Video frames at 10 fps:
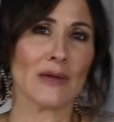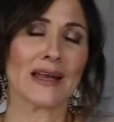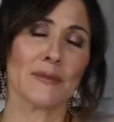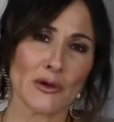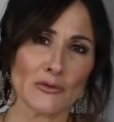
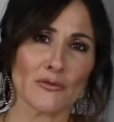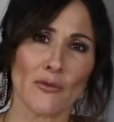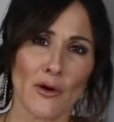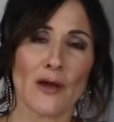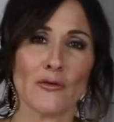at about
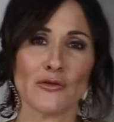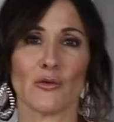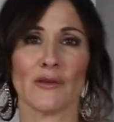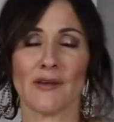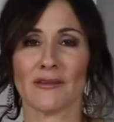
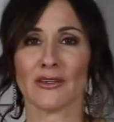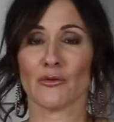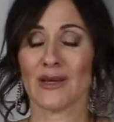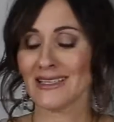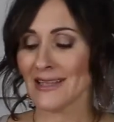425
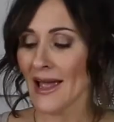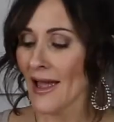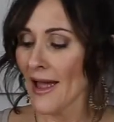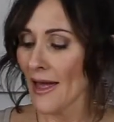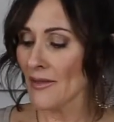degrees.
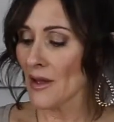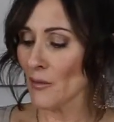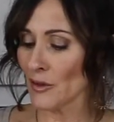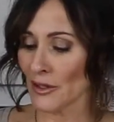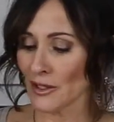And
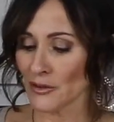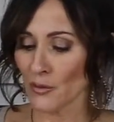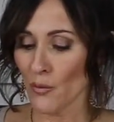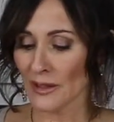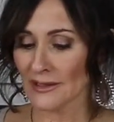then what you're gonna
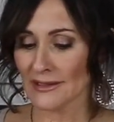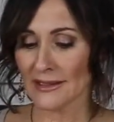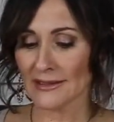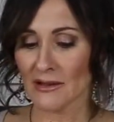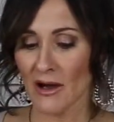do, once
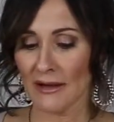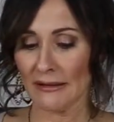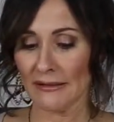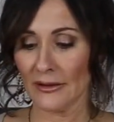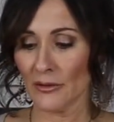it's
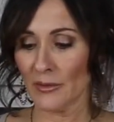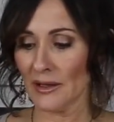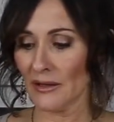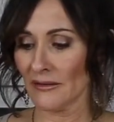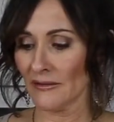got a little
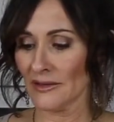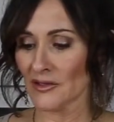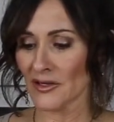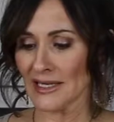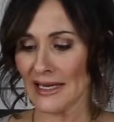bit of, it
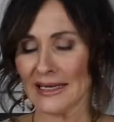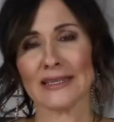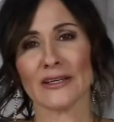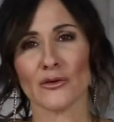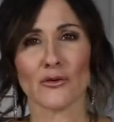starts getting a
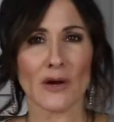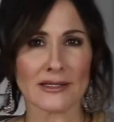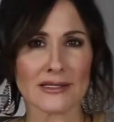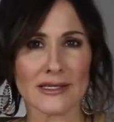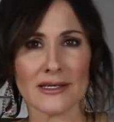little
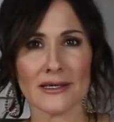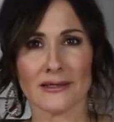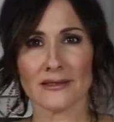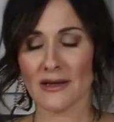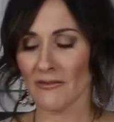crusty
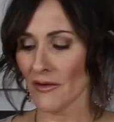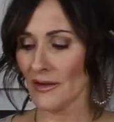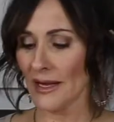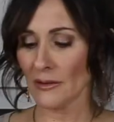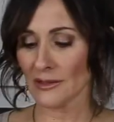and stuff on
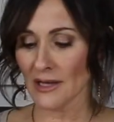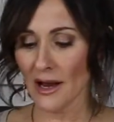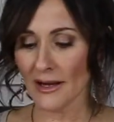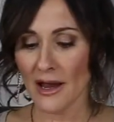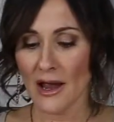the
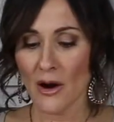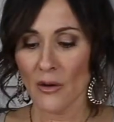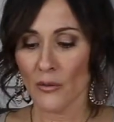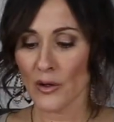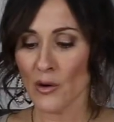outside,
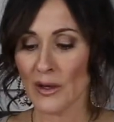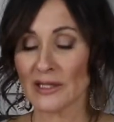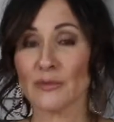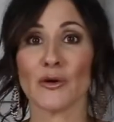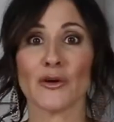we're going
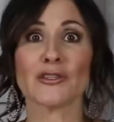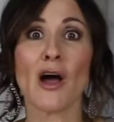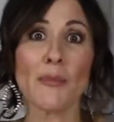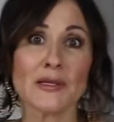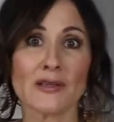to put our
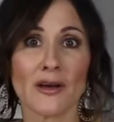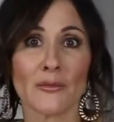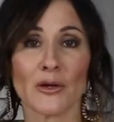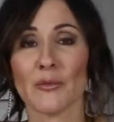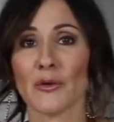toppings on it.
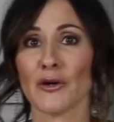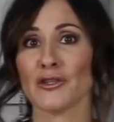We're gonna put our